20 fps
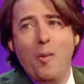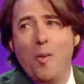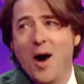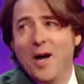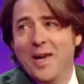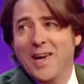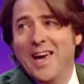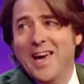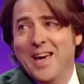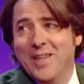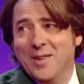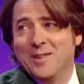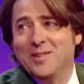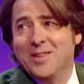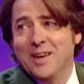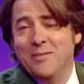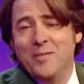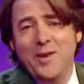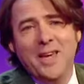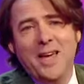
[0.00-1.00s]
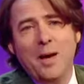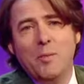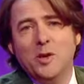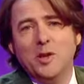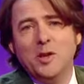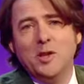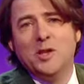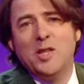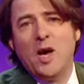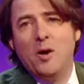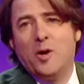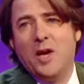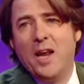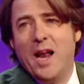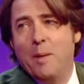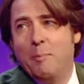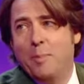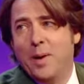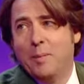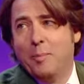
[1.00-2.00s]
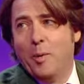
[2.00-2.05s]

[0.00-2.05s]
why you're here this evening. Come on, just soak it up, big